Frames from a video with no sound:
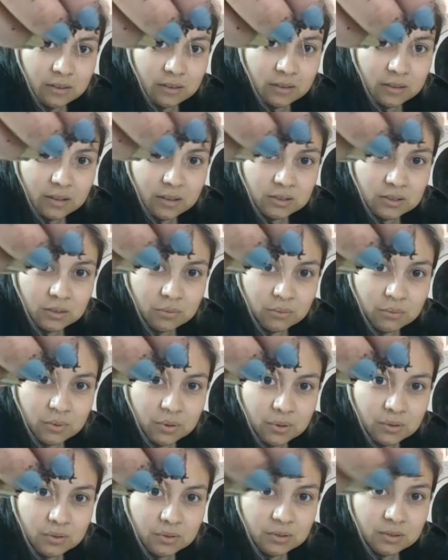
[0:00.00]
there's the
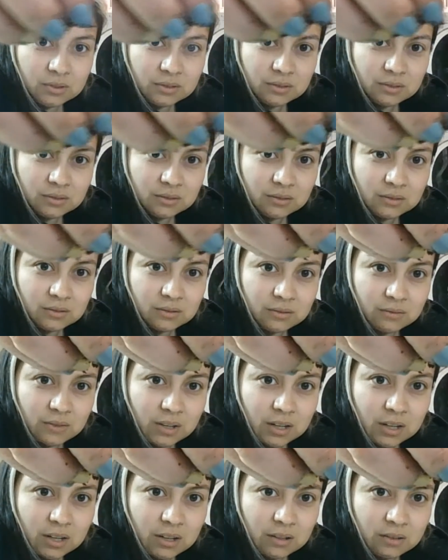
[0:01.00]
root
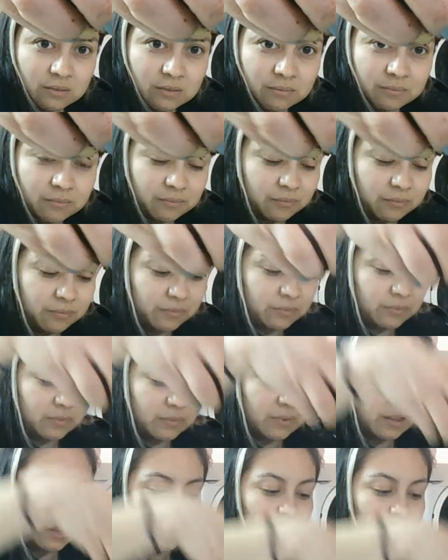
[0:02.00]
right here.
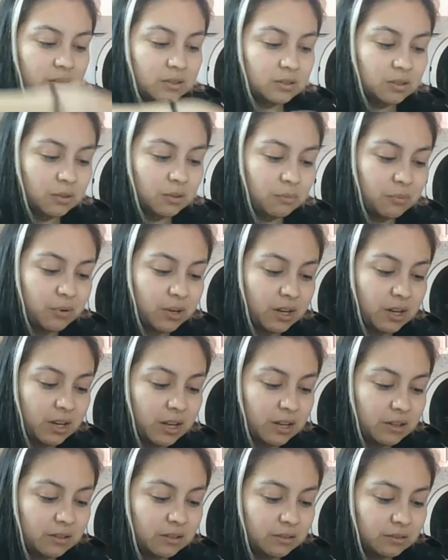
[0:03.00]
Just gonna put it in.